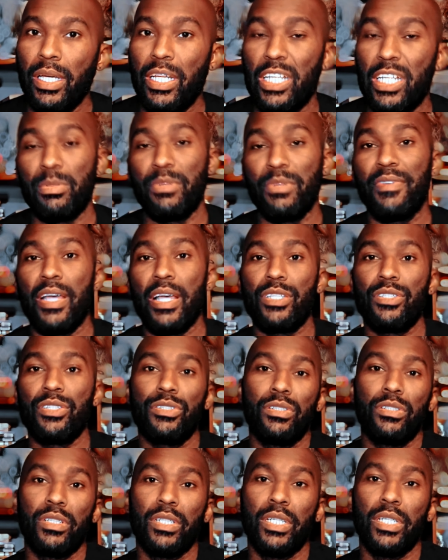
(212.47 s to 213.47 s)
and is
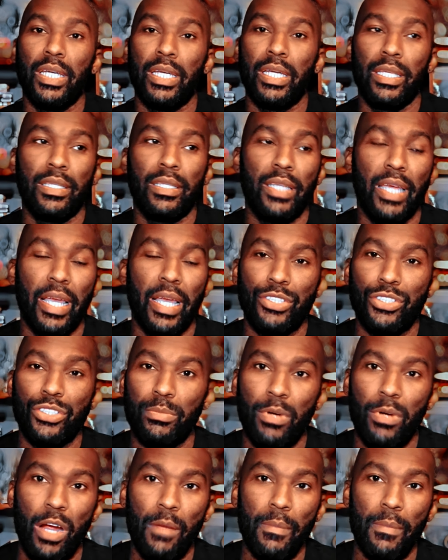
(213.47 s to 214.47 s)
professor in the English
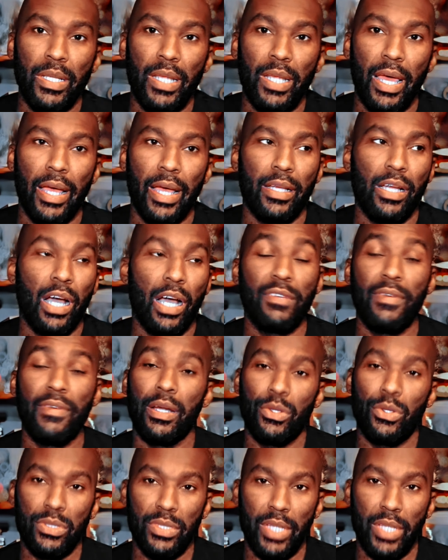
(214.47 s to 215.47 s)
department at
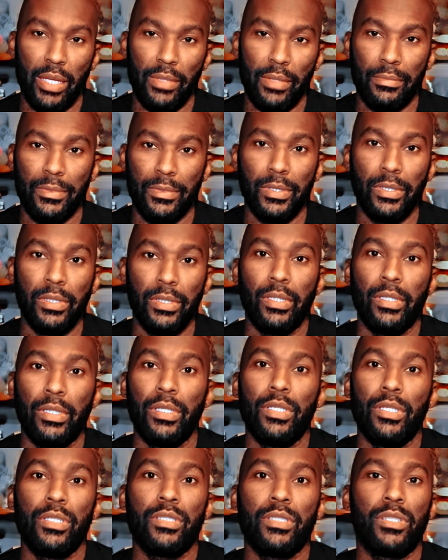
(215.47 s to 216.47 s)
Colorado State.
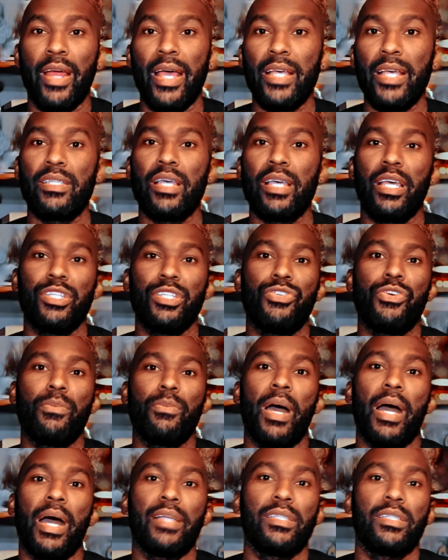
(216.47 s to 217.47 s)
In her essay, she
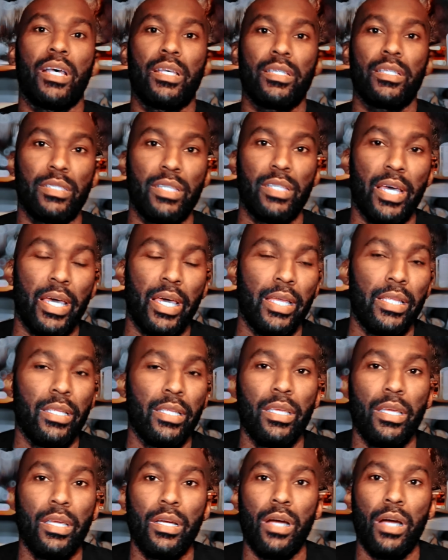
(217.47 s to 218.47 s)
reminds us
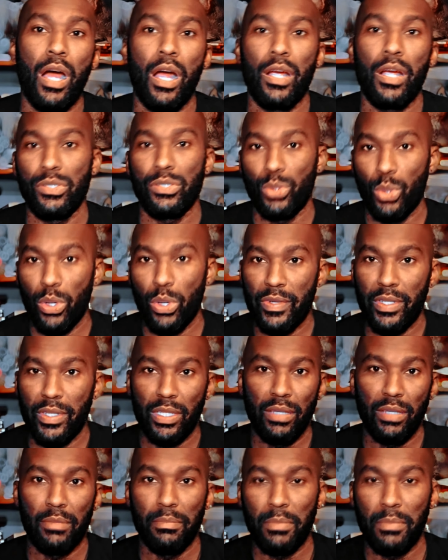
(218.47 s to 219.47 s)
that our
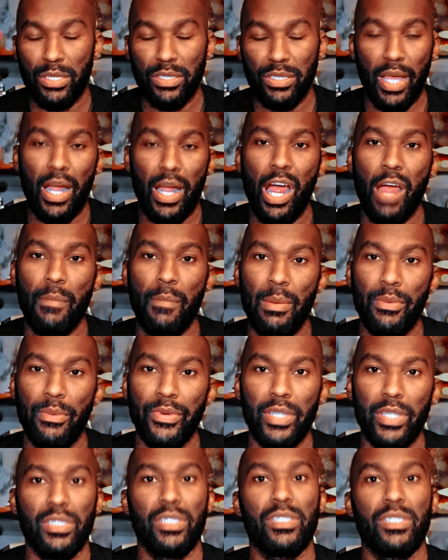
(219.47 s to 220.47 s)
story, much like our
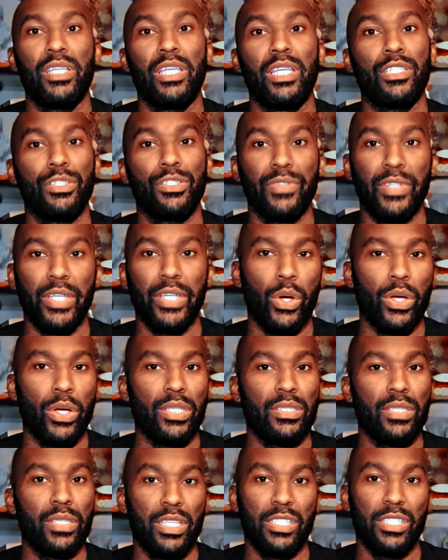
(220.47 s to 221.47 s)
memory, is a sensory
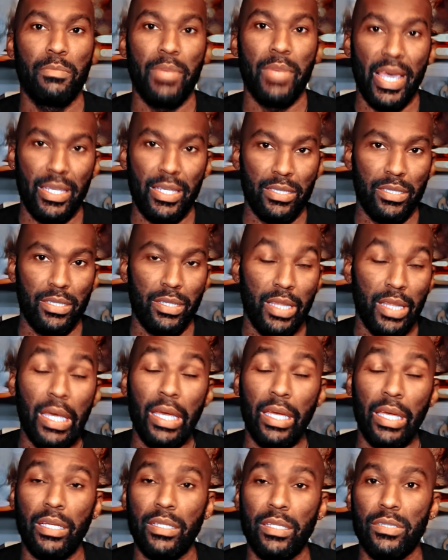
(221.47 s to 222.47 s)
or sense-based
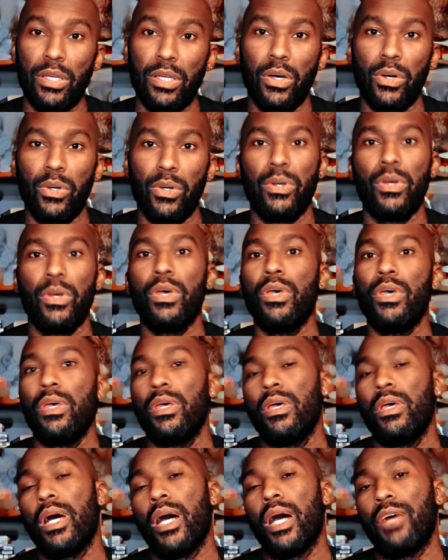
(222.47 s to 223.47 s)
thing. So
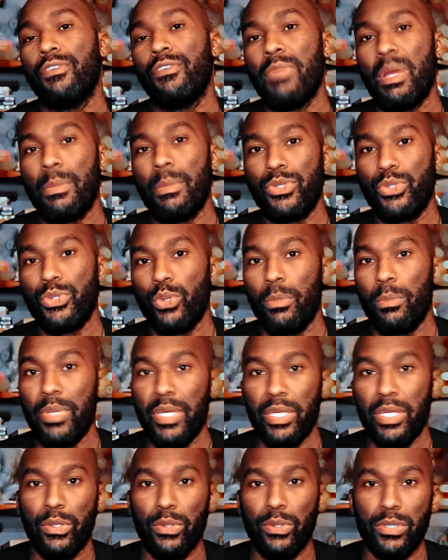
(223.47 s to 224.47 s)
remember to
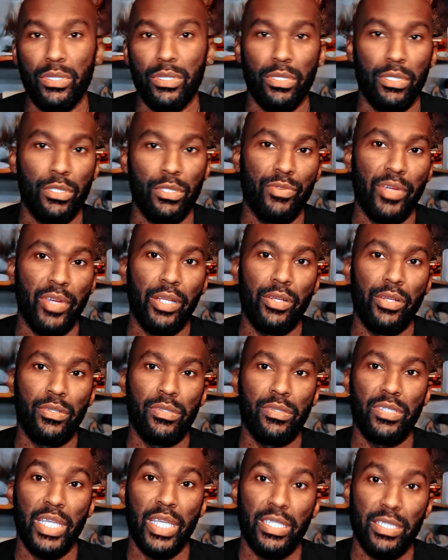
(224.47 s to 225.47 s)
appeal to the
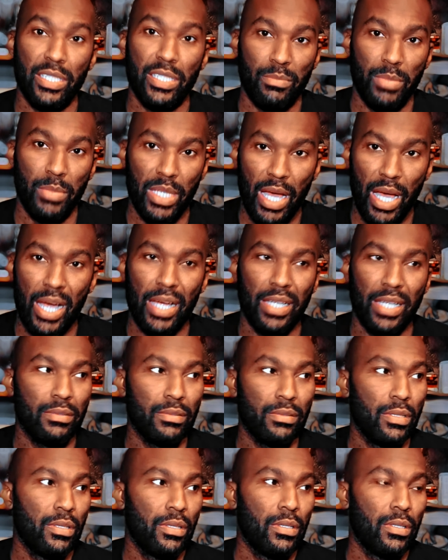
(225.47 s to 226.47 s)
reader's senses
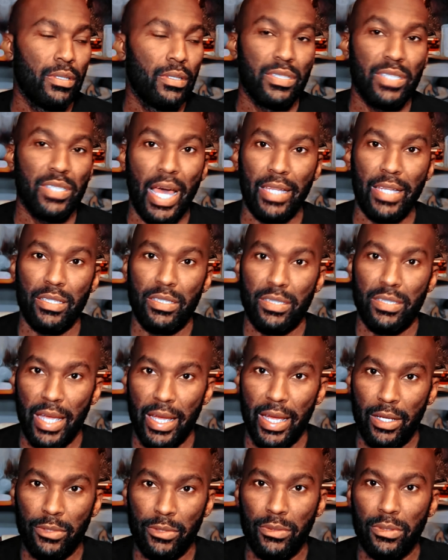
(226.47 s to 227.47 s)
beyond sight and
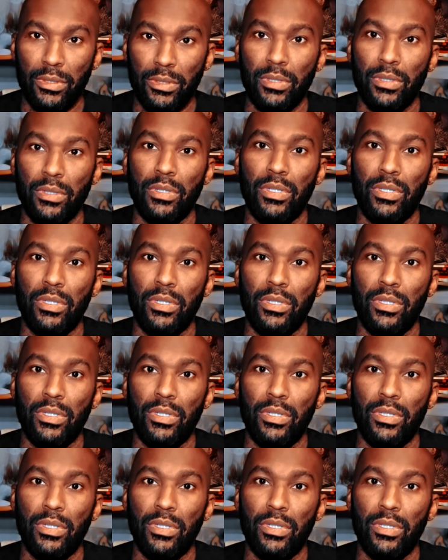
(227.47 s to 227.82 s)
sound.